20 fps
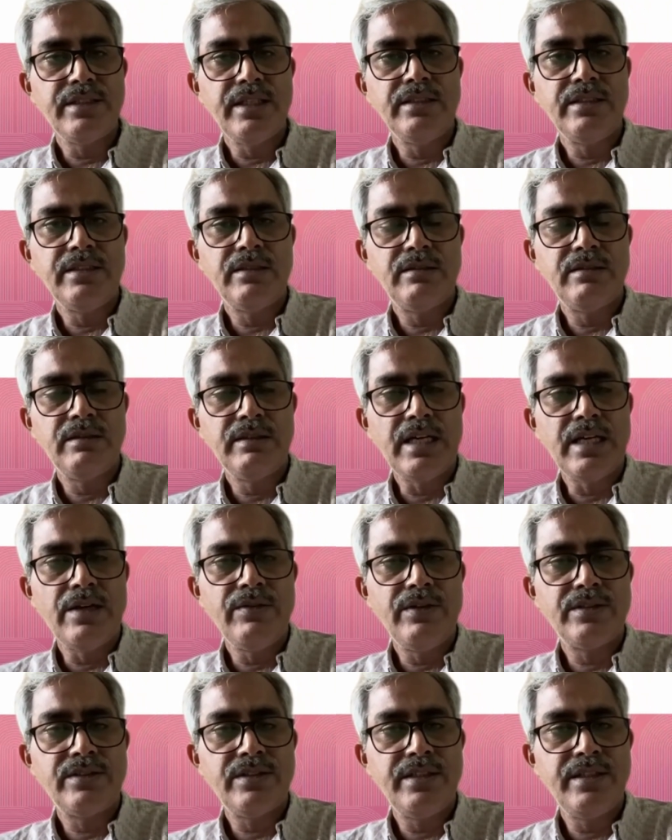and the
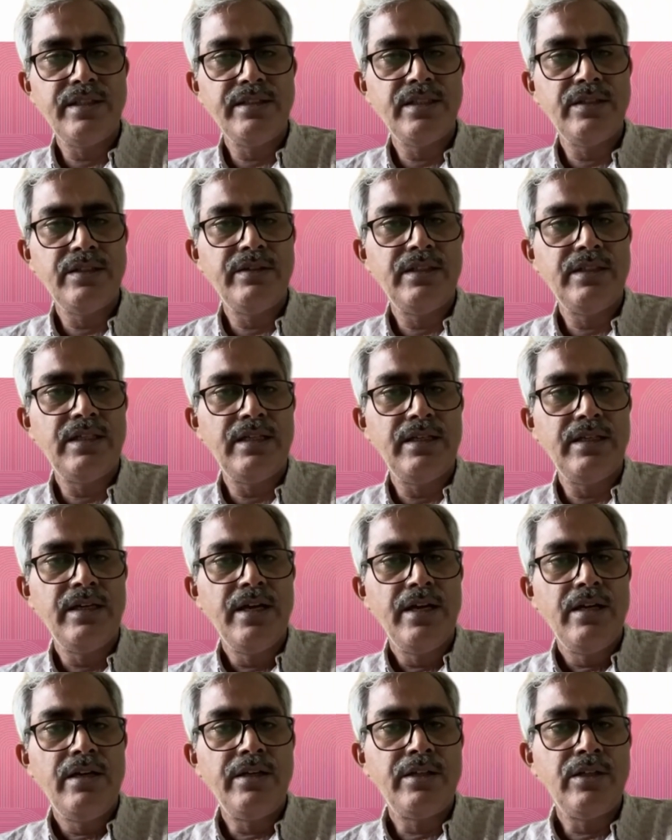diversities even
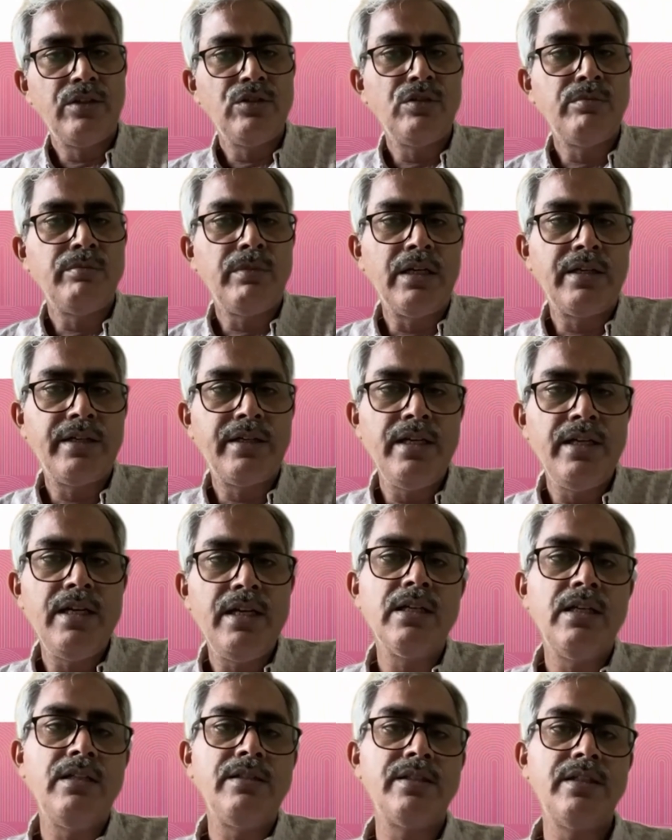related to the material
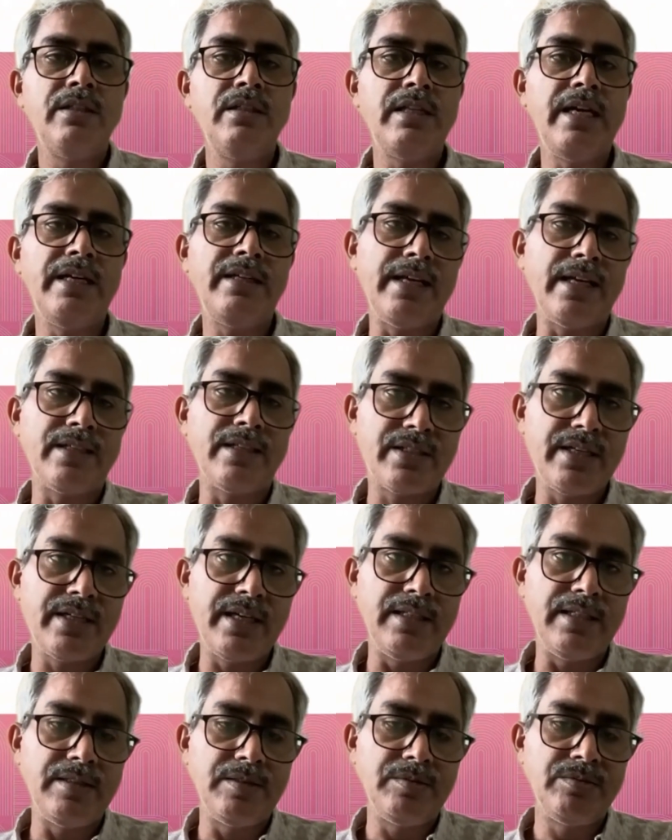culture like
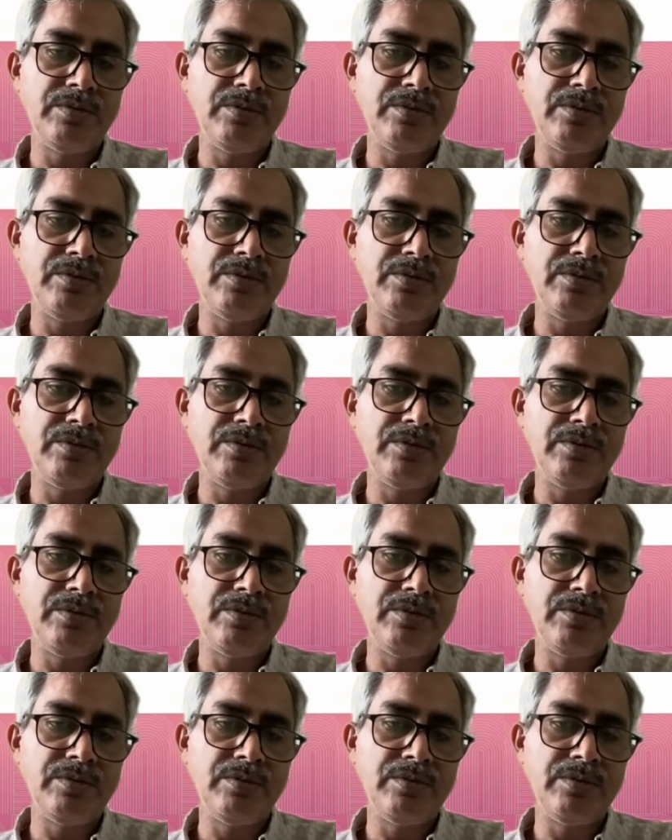textile.